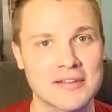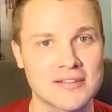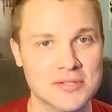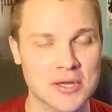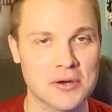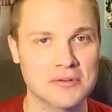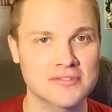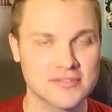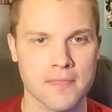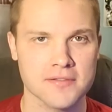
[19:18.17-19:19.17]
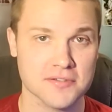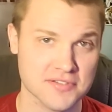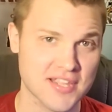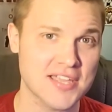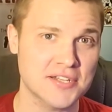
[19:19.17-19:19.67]
So, so
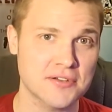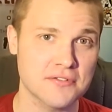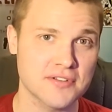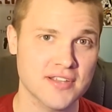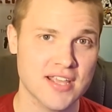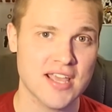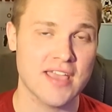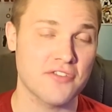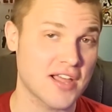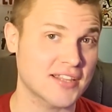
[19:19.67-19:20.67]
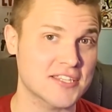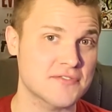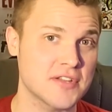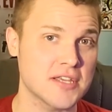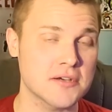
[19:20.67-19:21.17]
stay tuned. If you like this
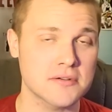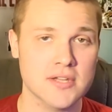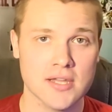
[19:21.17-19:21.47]
video,